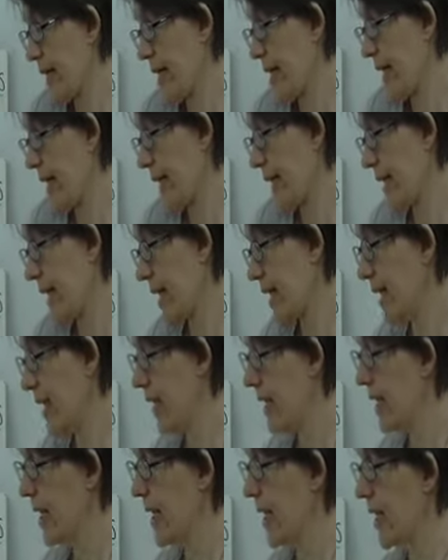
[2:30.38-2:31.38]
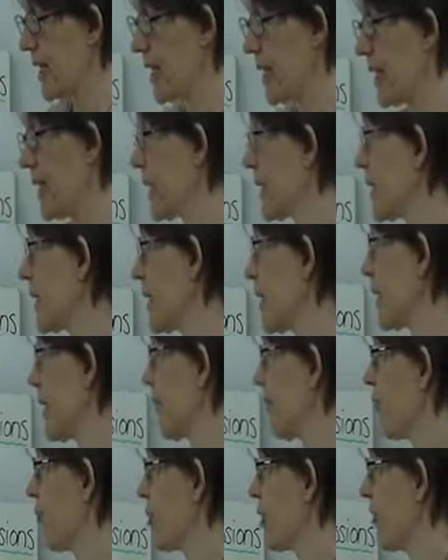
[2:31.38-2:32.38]
And I get,
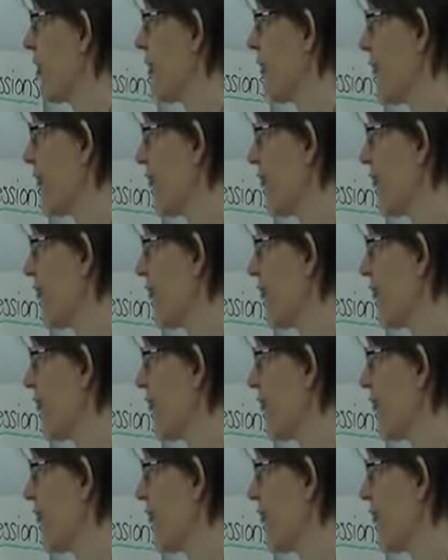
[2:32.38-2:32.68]
for a